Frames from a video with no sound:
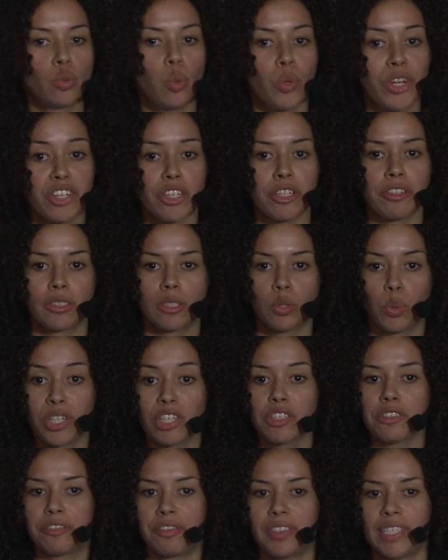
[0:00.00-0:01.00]

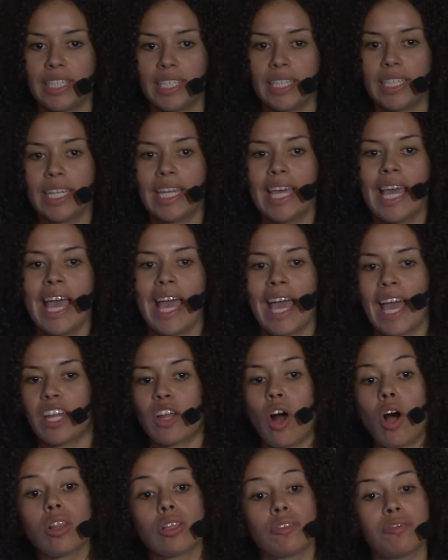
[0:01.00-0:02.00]
Twitter feed, and
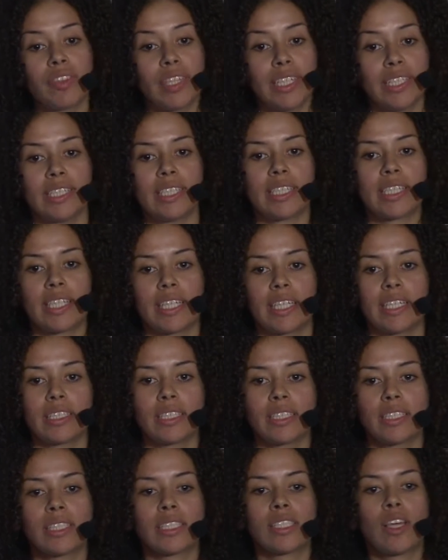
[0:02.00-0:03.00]
all of these
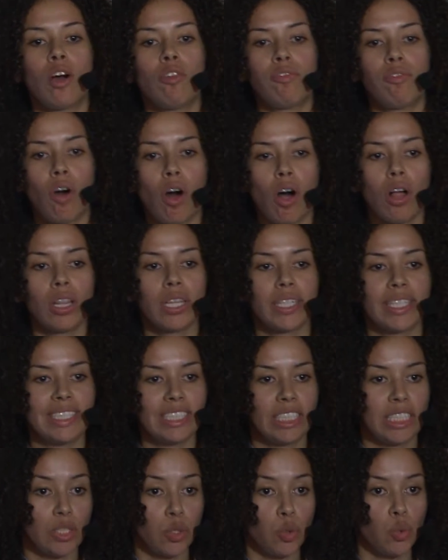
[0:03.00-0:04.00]
things fall
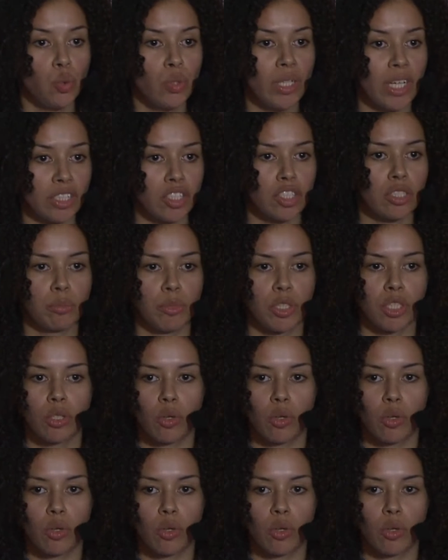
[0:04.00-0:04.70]
into customer